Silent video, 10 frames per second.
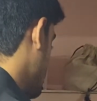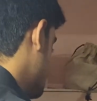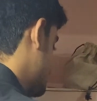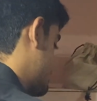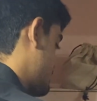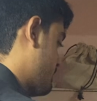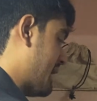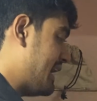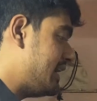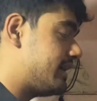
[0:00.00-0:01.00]
Just
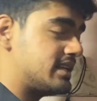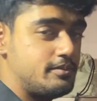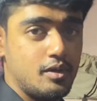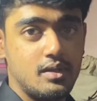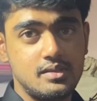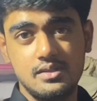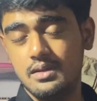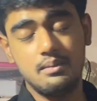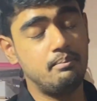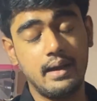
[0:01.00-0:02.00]
blindly trust me on this.
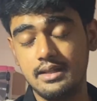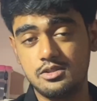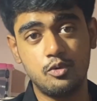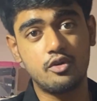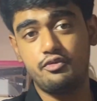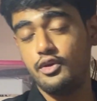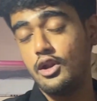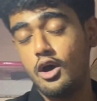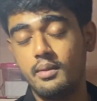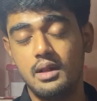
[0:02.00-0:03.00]
Buy this book.
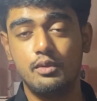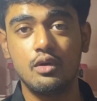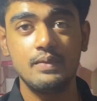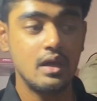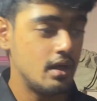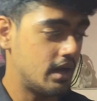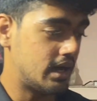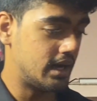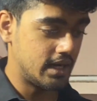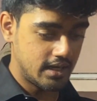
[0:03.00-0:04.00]
Phenomenal book.
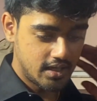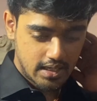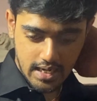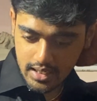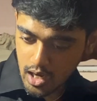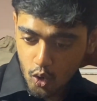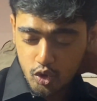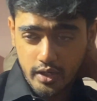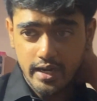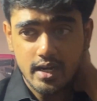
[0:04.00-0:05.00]
And how
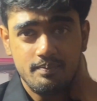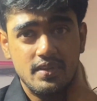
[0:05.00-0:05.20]
to read it?